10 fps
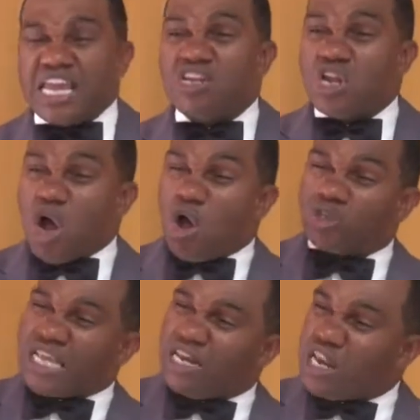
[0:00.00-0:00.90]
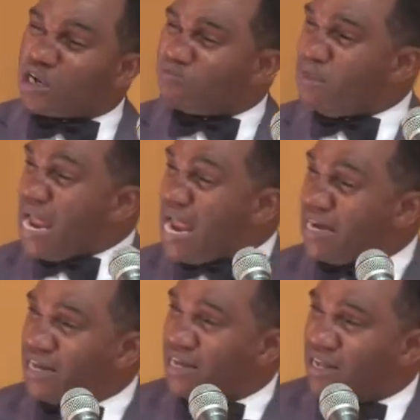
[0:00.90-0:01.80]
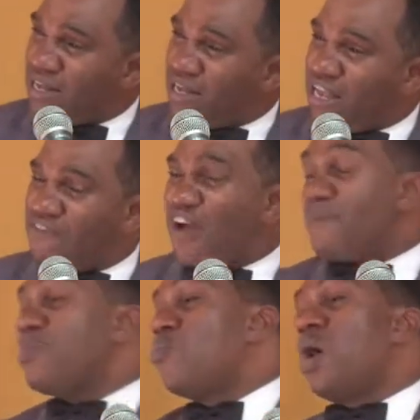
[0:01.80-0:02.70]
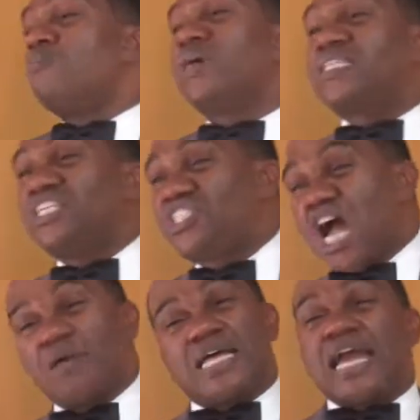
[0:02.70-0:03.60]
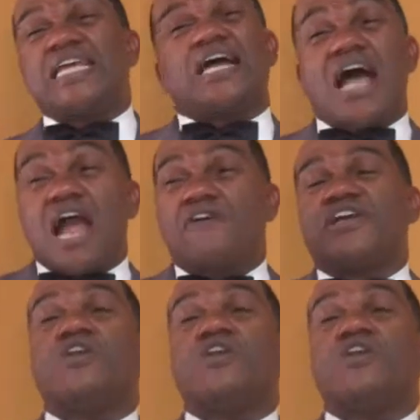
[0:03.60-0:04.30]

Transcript: knows that, look, man, if I'm the one with the jobs, I ain't hiring